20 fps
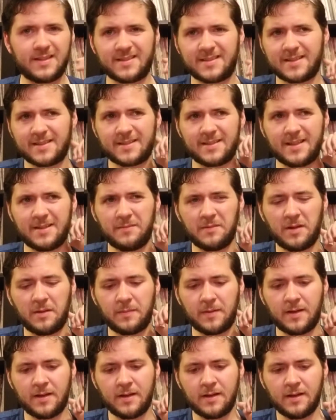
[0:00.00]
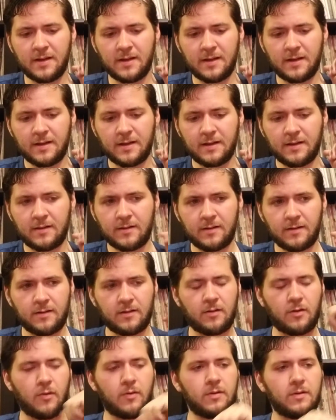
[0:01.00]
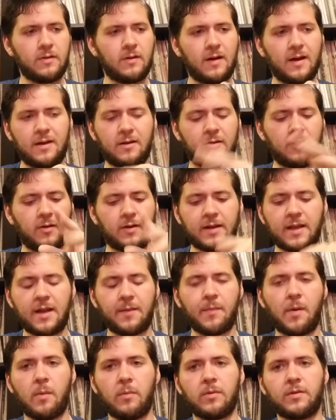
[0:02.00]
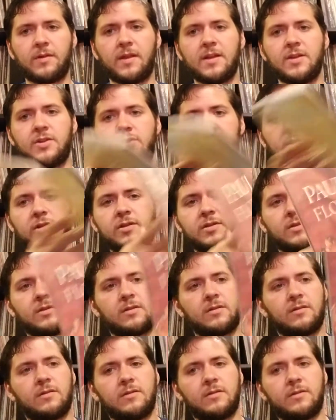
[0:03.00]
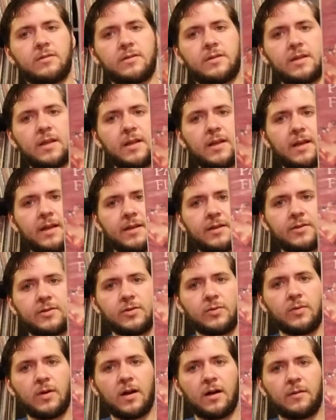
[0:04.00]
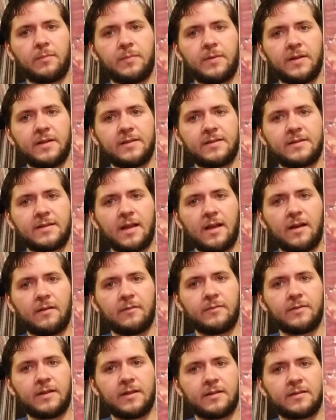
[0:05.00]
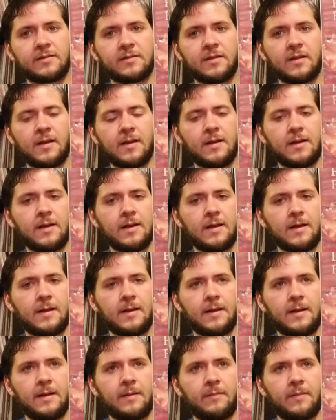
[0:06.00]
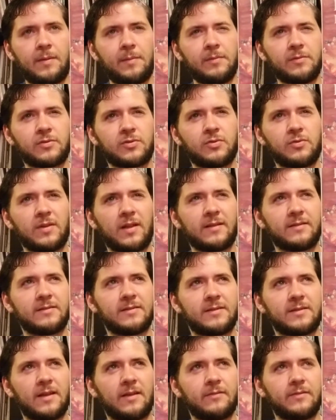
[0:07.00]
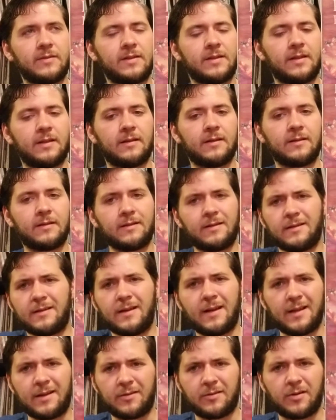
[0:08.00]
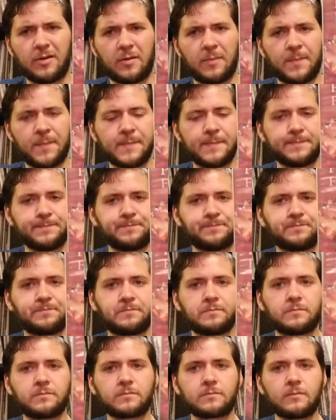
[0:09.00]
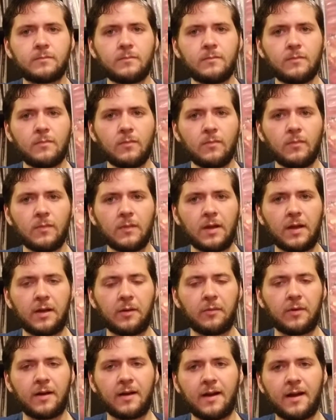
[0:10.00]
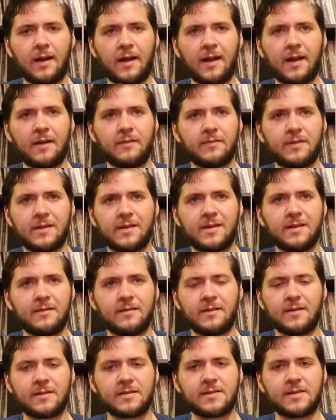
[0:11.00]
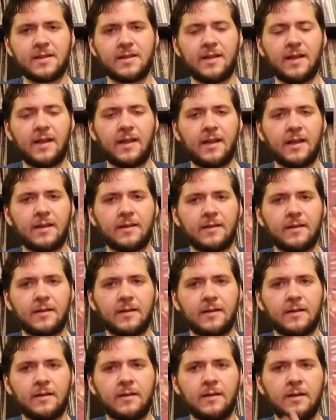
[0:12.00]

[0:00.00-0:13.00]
16 maybe? Or, I don't know, I can't remember. They just did a 2LP set of this. Maybe it was 2017. I don't know. Anyway, I have the CD and